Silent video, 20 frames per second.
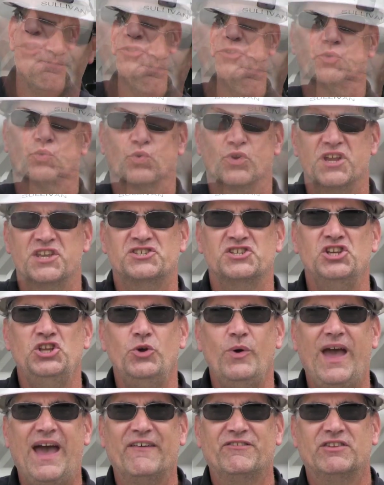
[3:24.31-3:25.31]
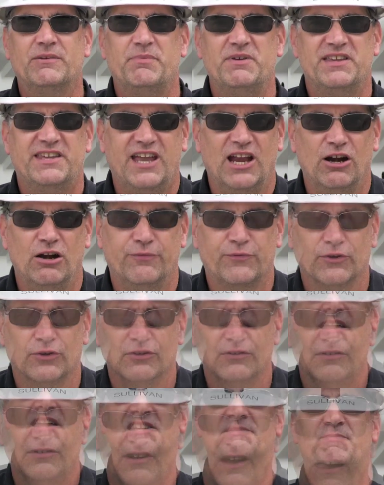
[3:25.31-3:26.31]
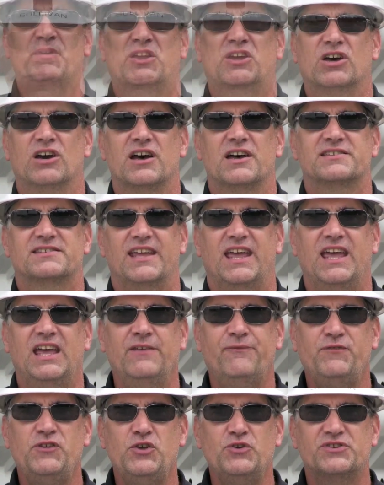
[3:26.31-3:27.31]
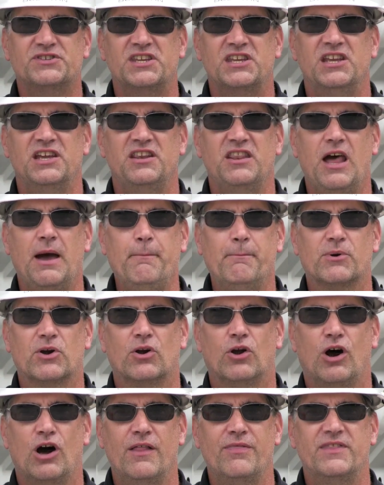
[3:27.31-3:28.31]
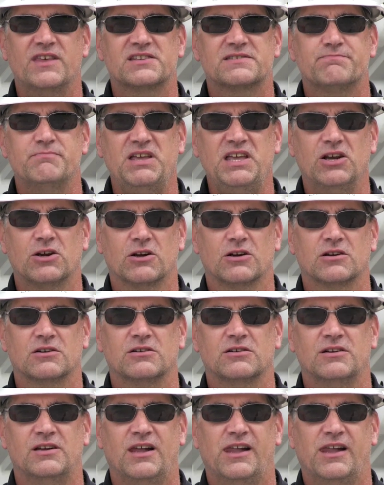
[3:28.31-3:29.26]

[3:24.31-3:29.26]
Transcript: The reason you have to be careful is because if you see a number on this meter,